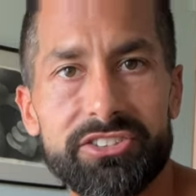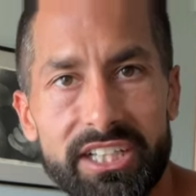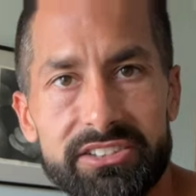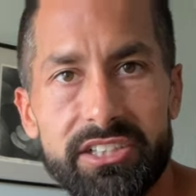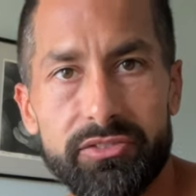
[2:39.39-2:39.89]

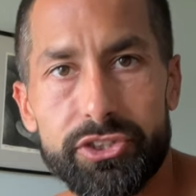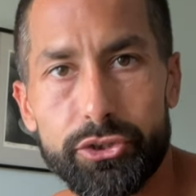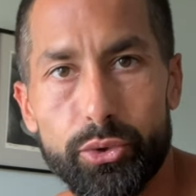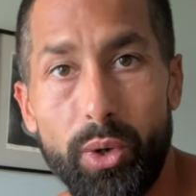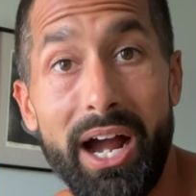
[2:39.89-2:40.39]
sensitive
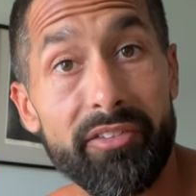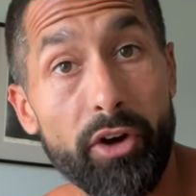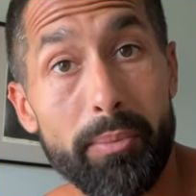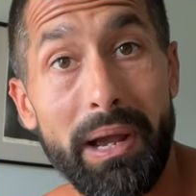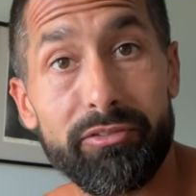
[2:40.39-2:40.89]
to high
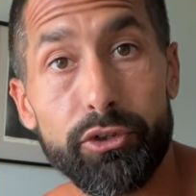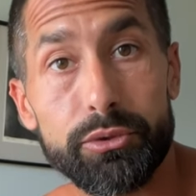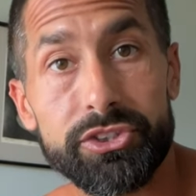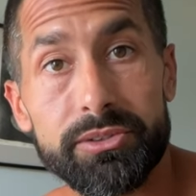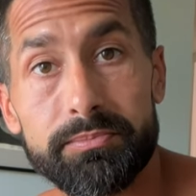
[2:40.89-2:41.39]
FODMAP
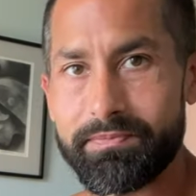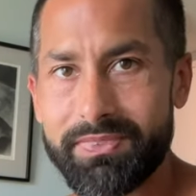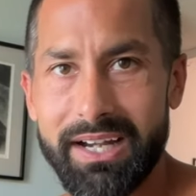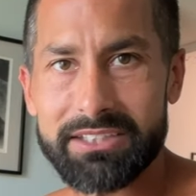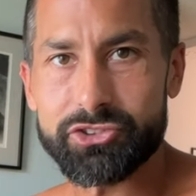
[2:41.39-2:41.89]
foods.
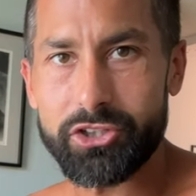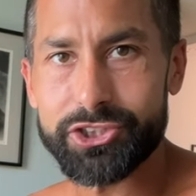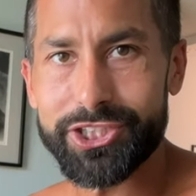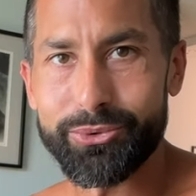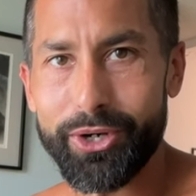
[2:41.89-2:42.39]
That's all
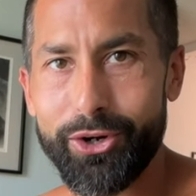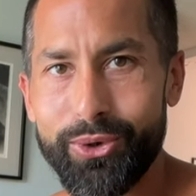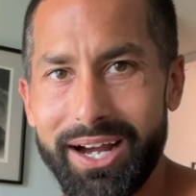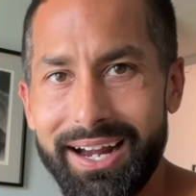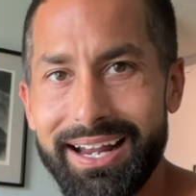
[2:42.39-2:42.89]
she
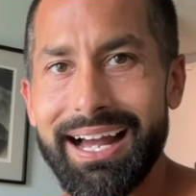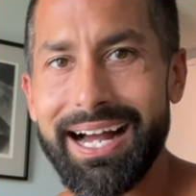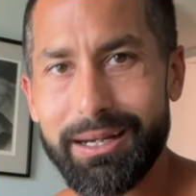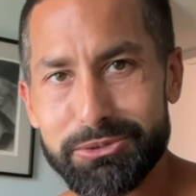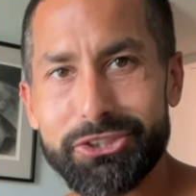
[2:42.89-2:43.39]
wrote. I
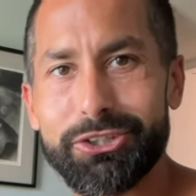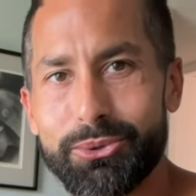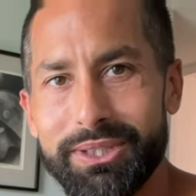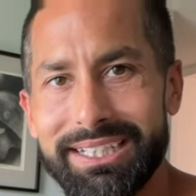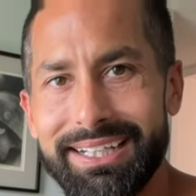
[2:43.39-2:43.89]

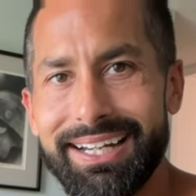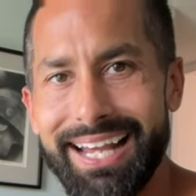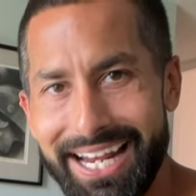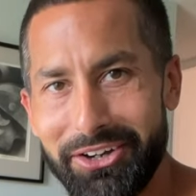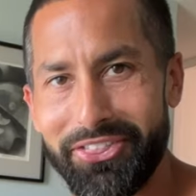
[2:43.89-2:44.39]
absolutely
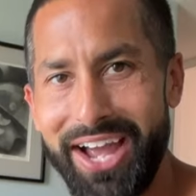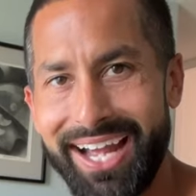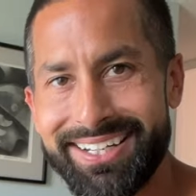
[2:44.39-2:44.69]
inhaled that.